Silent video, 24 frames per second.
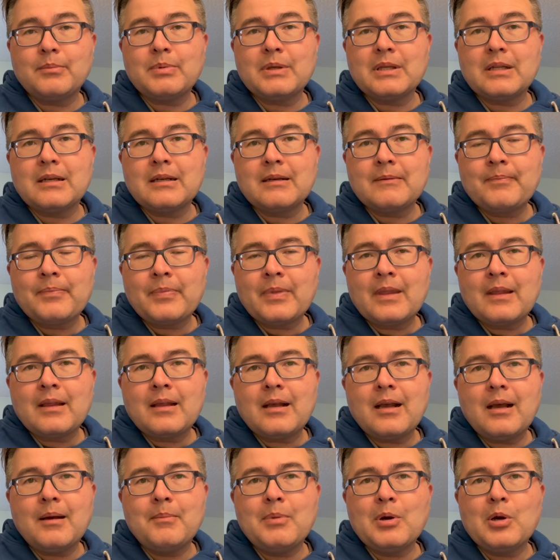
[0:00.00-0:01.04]
bit
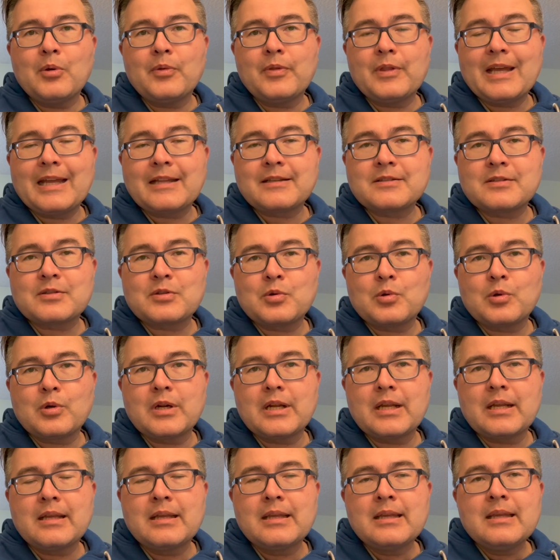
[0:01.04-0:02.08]
about that
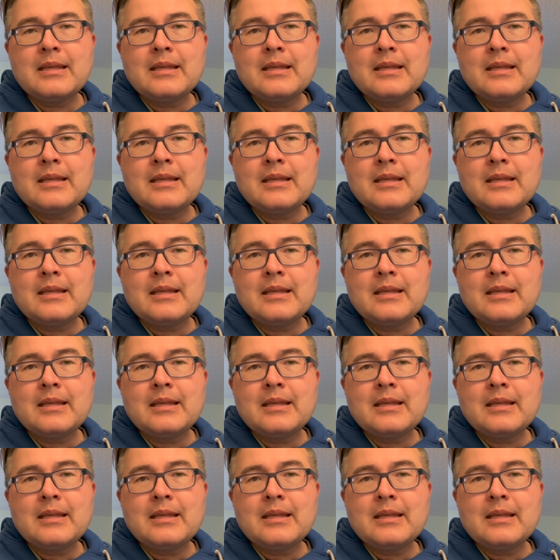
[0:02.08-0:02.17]
story